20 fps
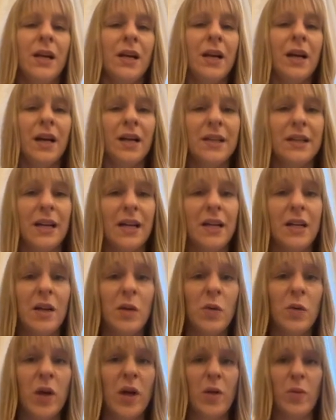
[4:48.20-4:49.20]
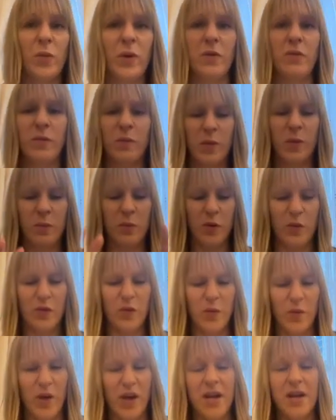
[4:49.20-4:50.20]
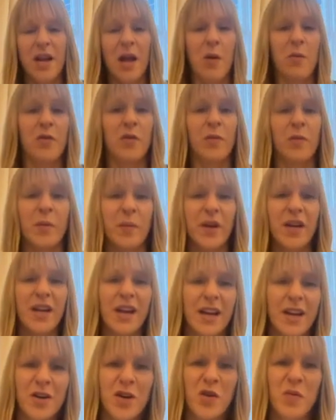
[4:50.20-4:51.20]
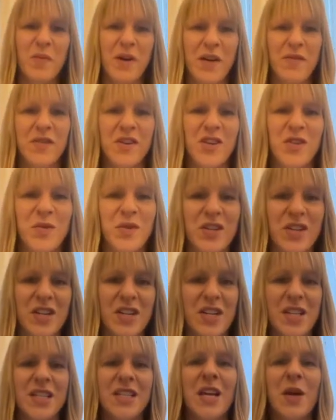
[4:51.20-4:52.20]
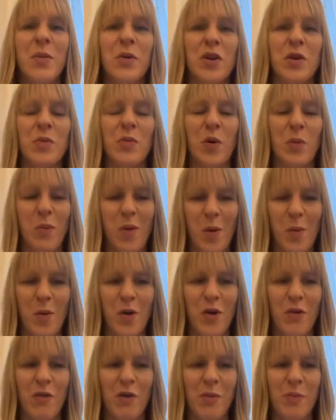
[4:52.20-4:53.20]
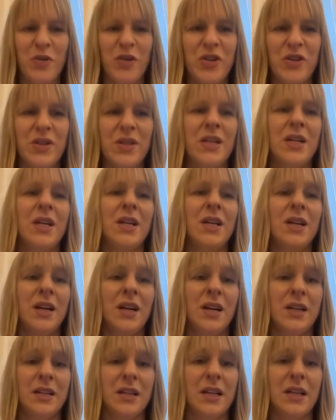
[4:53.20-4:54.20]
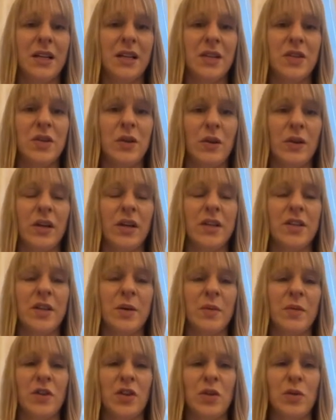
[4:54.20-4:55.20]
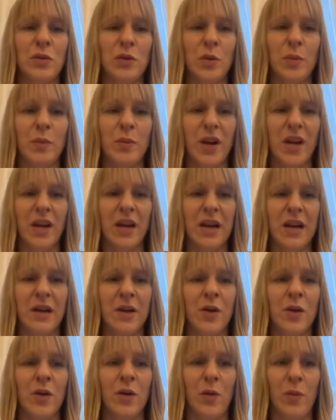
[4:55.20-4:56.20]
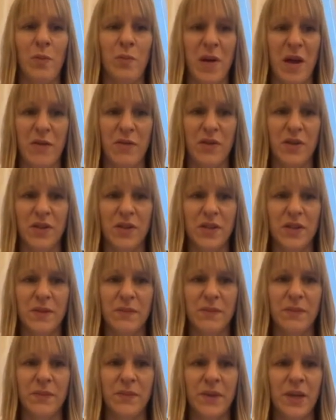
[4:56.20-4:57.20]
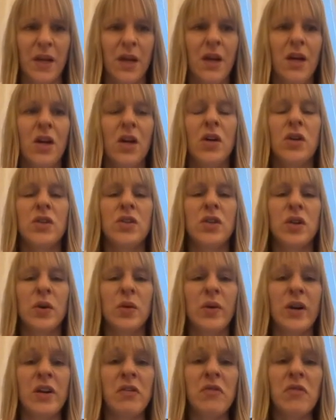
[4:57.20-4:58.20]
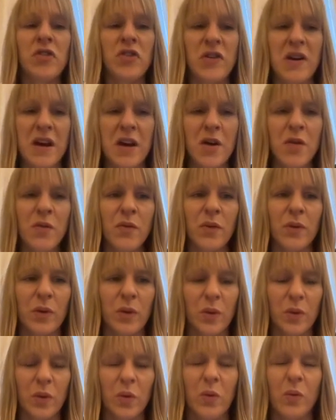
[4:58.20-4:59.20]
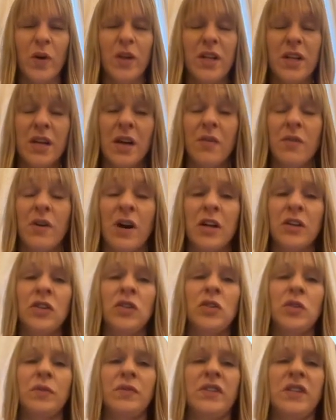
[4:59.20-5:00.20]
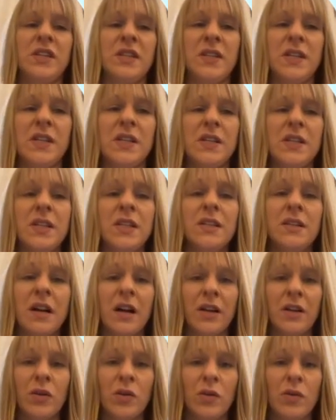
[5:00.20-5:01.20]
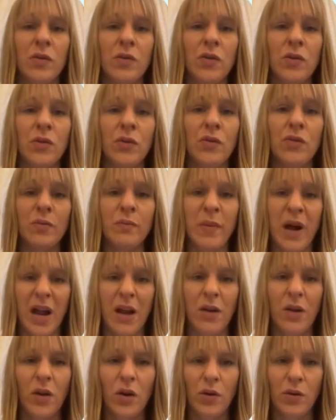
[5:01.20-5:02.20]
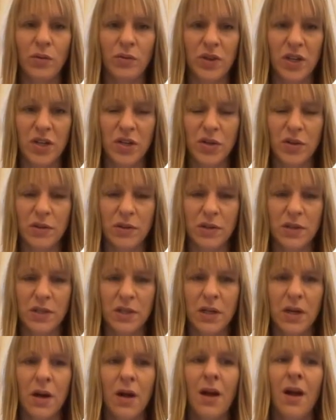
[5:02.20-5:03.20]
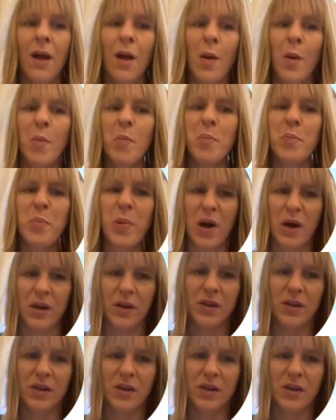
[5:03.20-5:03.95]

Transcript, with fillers: And then, well, we, we moved away now from the mechanical methods, which I did say were the more popular option, and then let's look at some of the non mechanical methods. So, in general, what the advantage of this is is that you use milder conditions, but